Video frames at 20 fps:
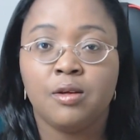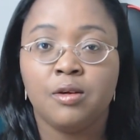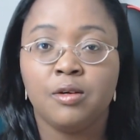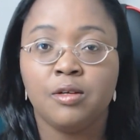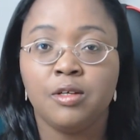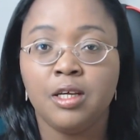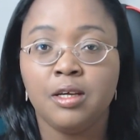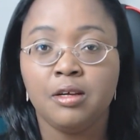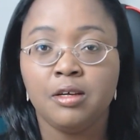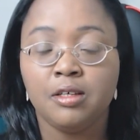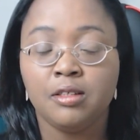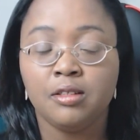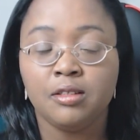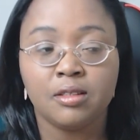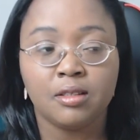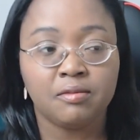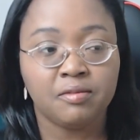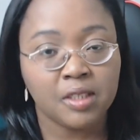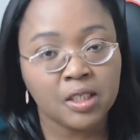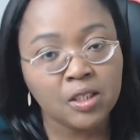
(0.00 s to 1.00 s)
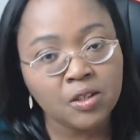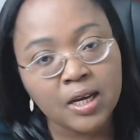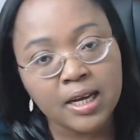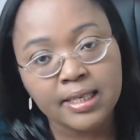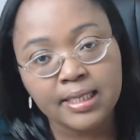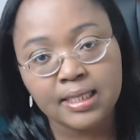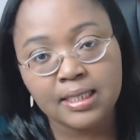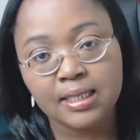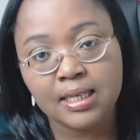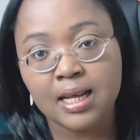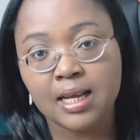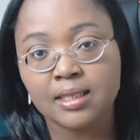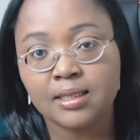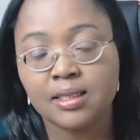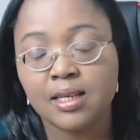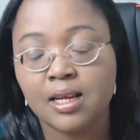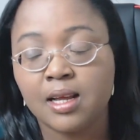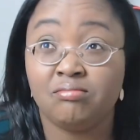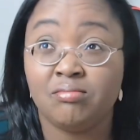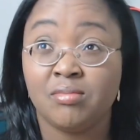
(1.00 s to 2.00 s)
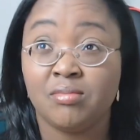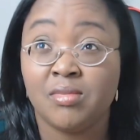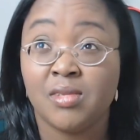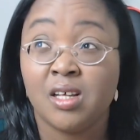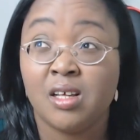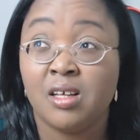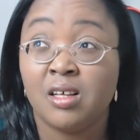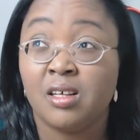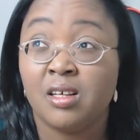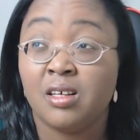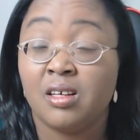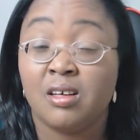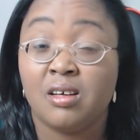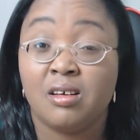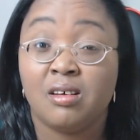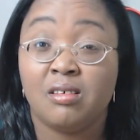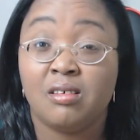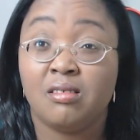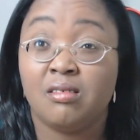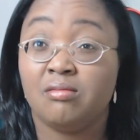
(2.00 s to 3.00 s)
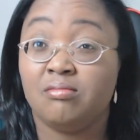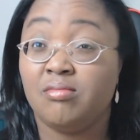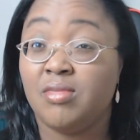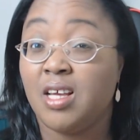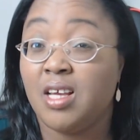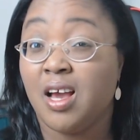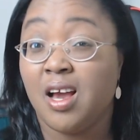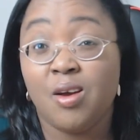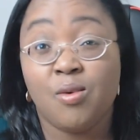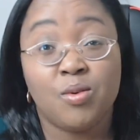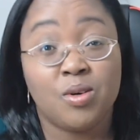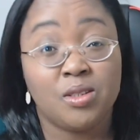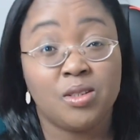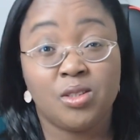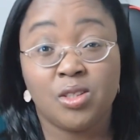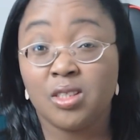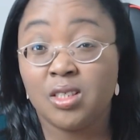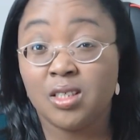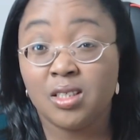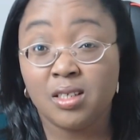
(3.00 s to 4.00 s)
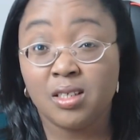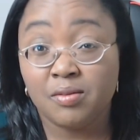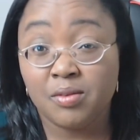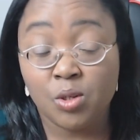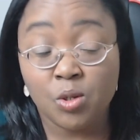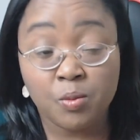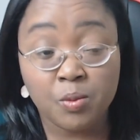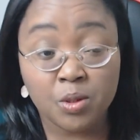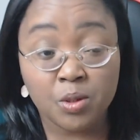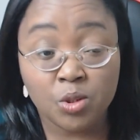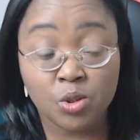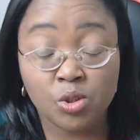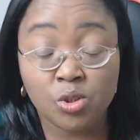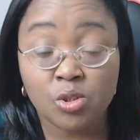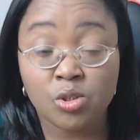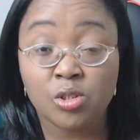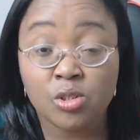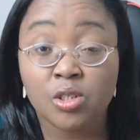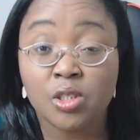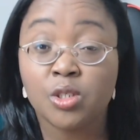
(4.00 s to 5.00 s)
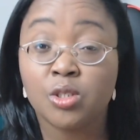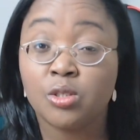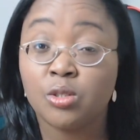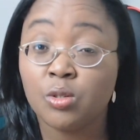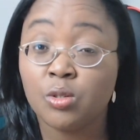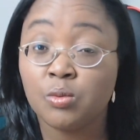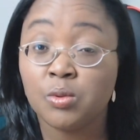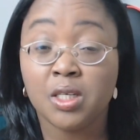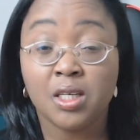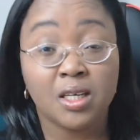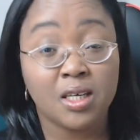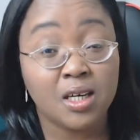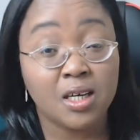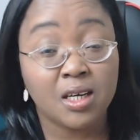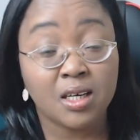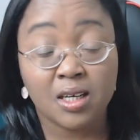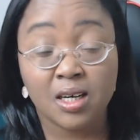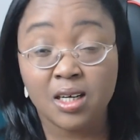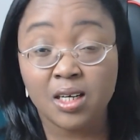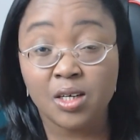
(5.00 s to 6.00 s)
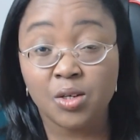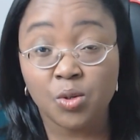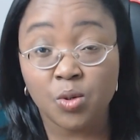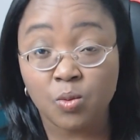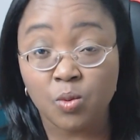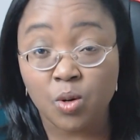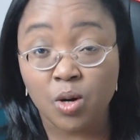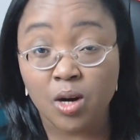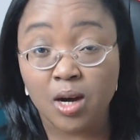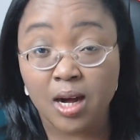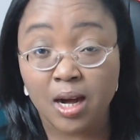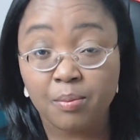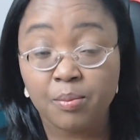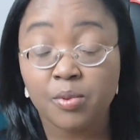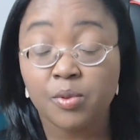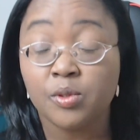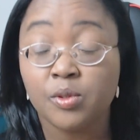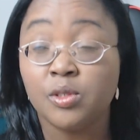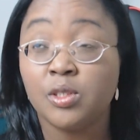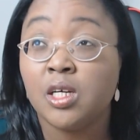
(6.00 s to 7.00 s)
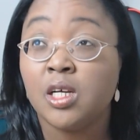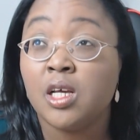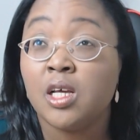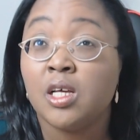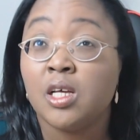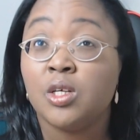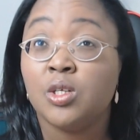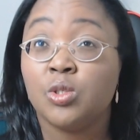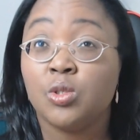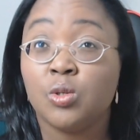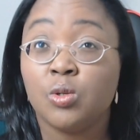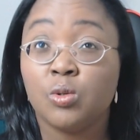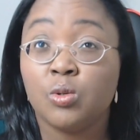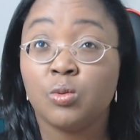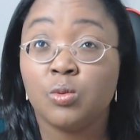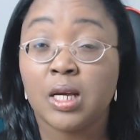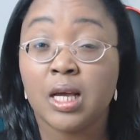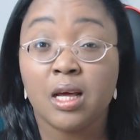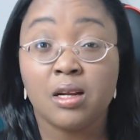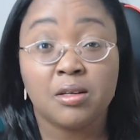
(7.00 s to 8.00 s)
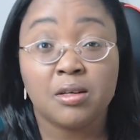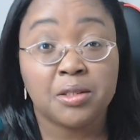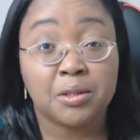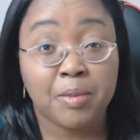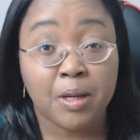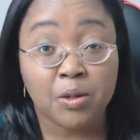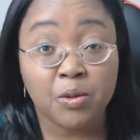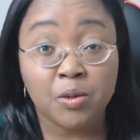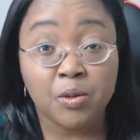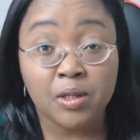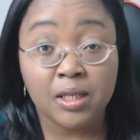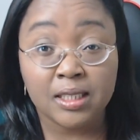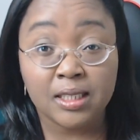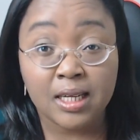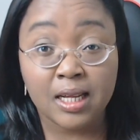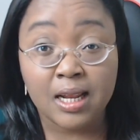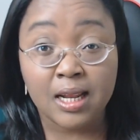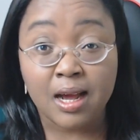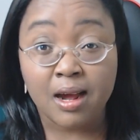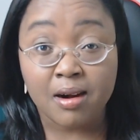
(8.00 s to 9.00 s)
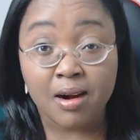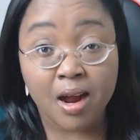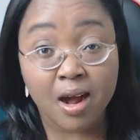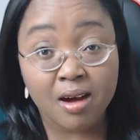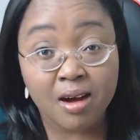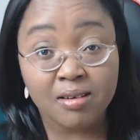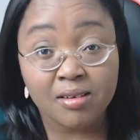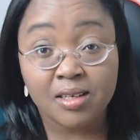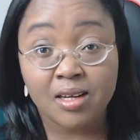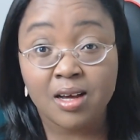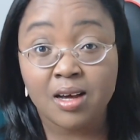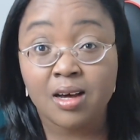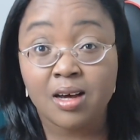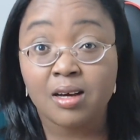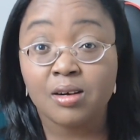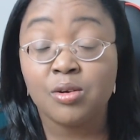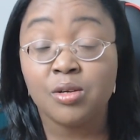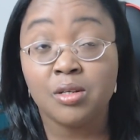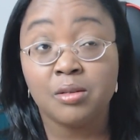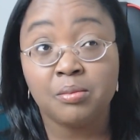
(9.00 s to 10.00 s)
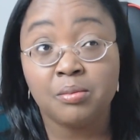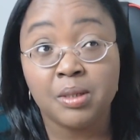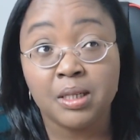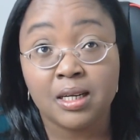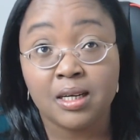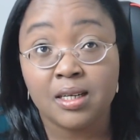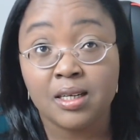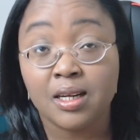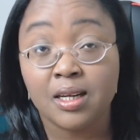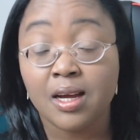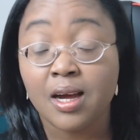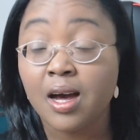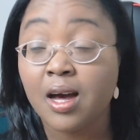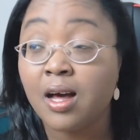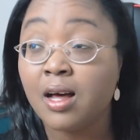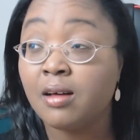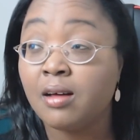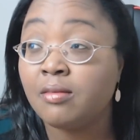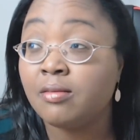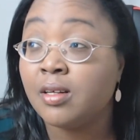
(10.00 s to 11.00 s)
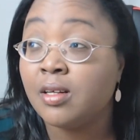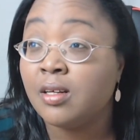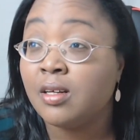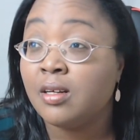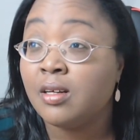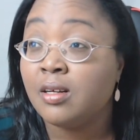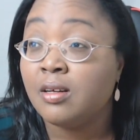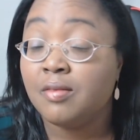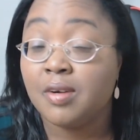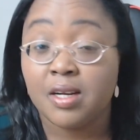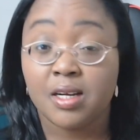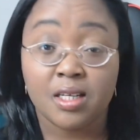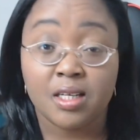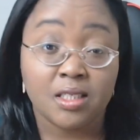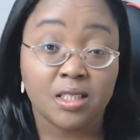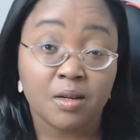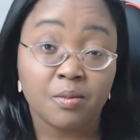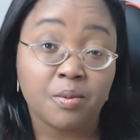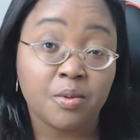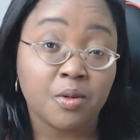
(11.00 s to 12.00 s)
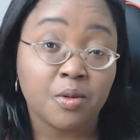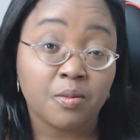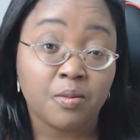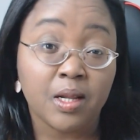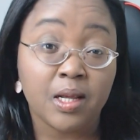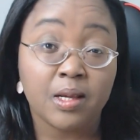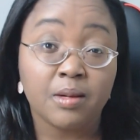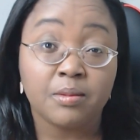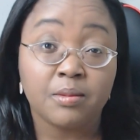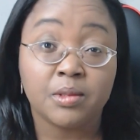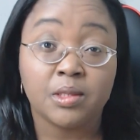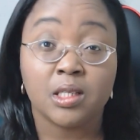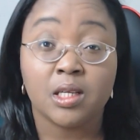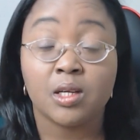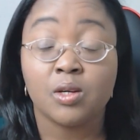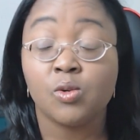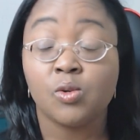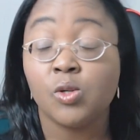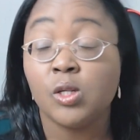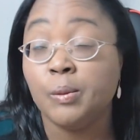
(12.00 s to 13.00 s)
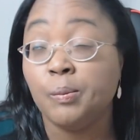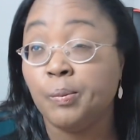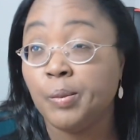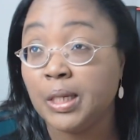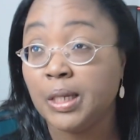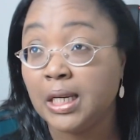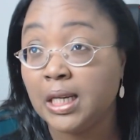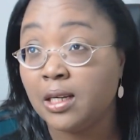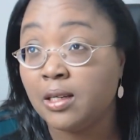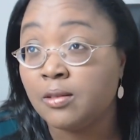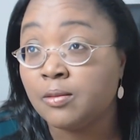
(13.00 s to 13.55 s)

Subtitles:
in the video I did last time, it was just a developing story, so we didn't really know what happened. So we kind of speculated around, could it be that they have financial problems? Could it be